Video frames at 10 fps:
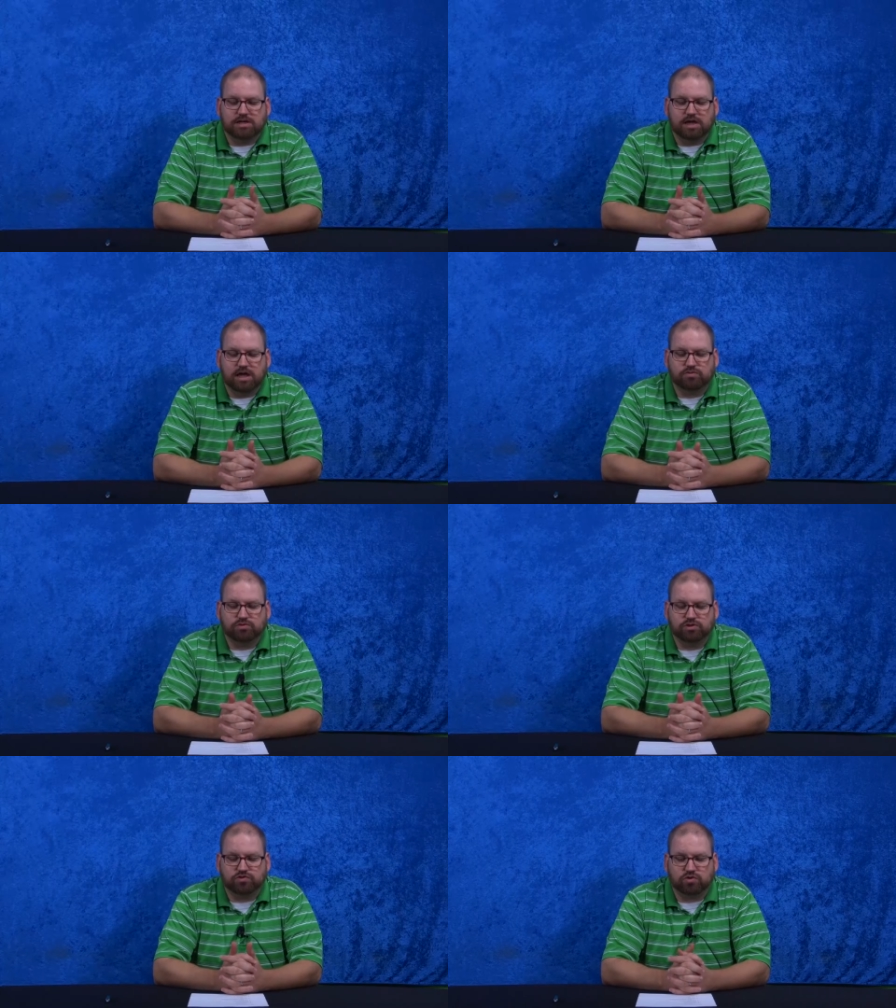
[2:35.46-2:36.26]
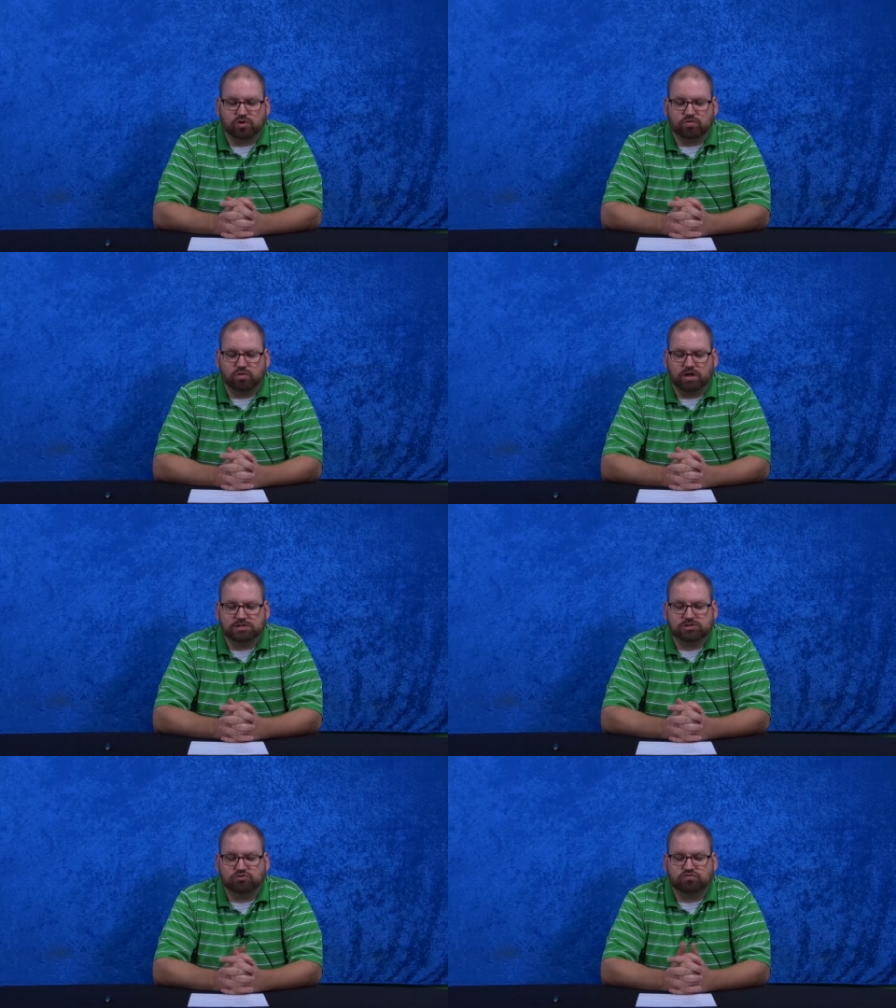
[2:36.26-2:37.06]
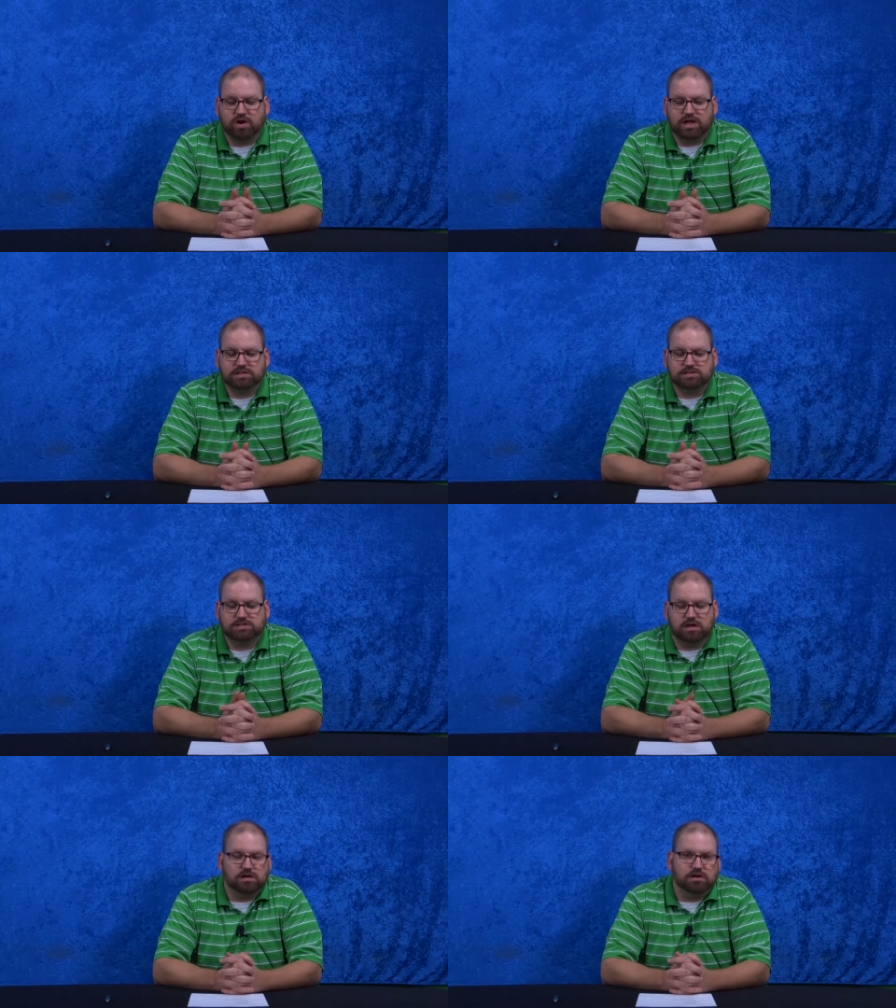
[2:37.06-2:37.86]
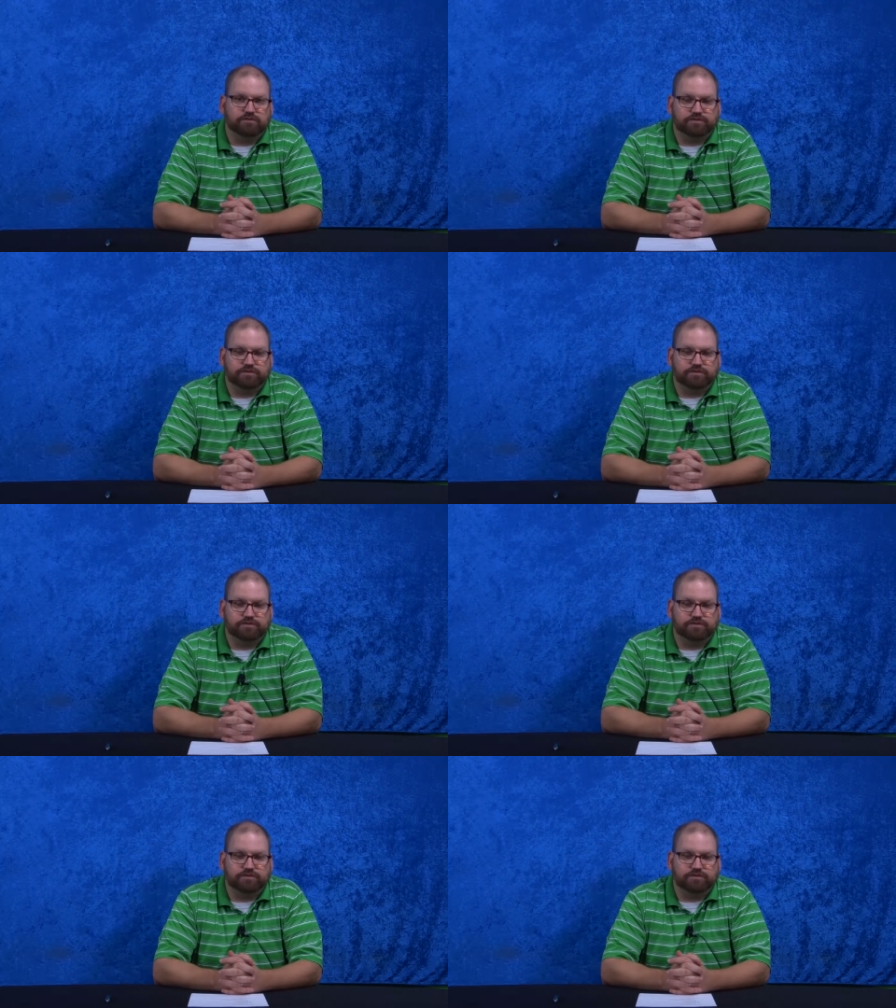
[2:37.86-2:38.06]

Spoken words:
Edward III was the grandson of